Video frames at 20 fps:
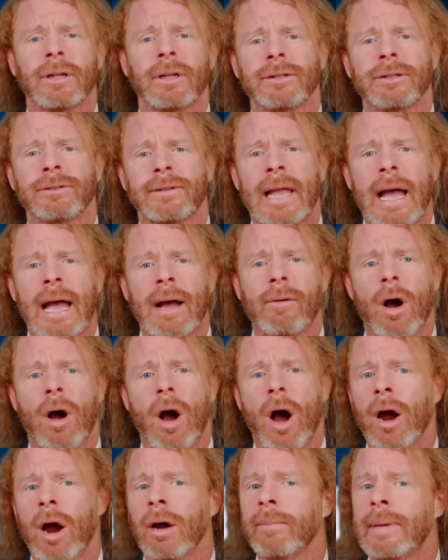is now
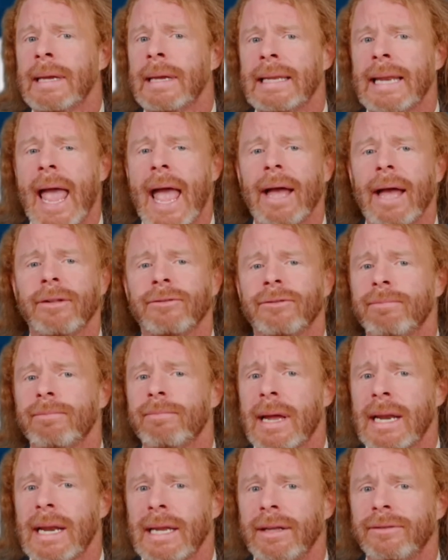arming as
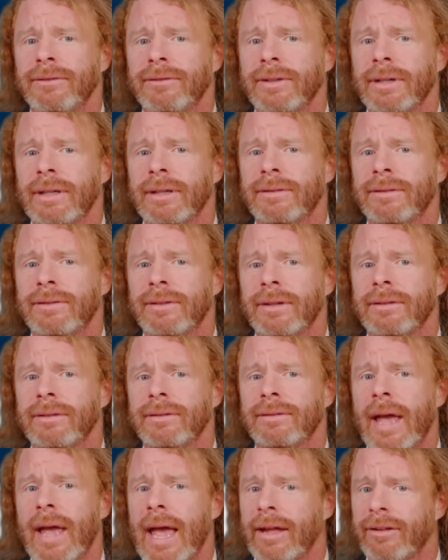many
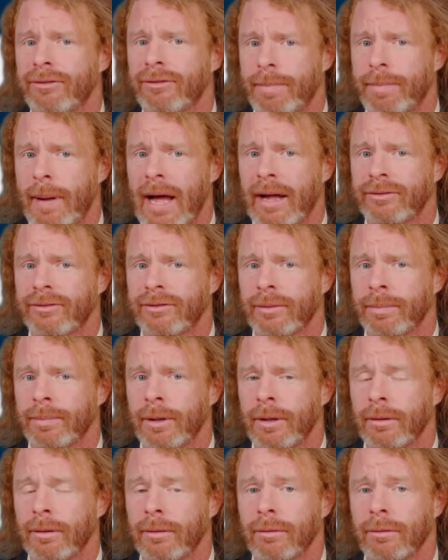citizens as
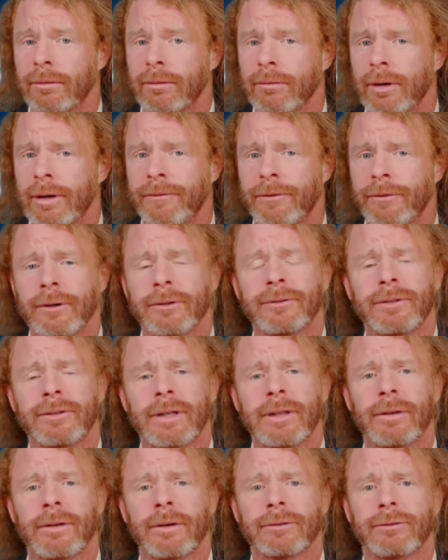possible, mm.
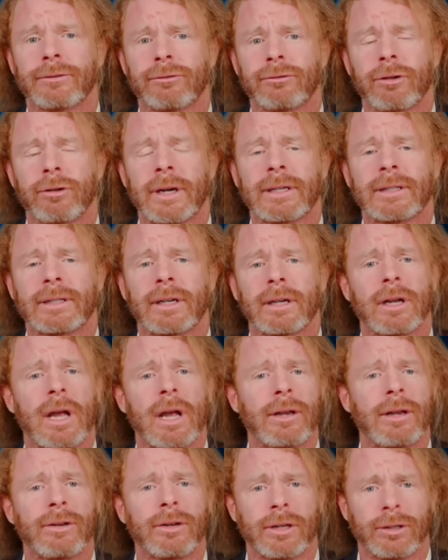reversing their strict
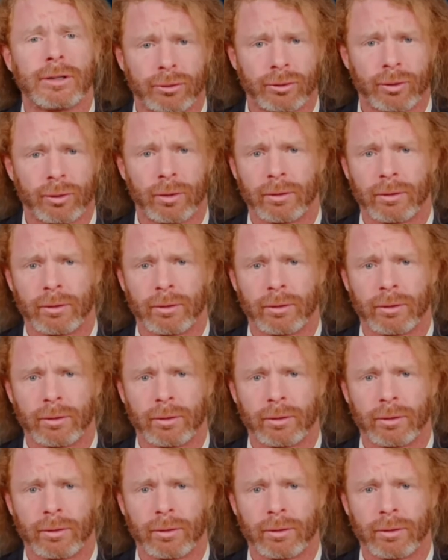gun control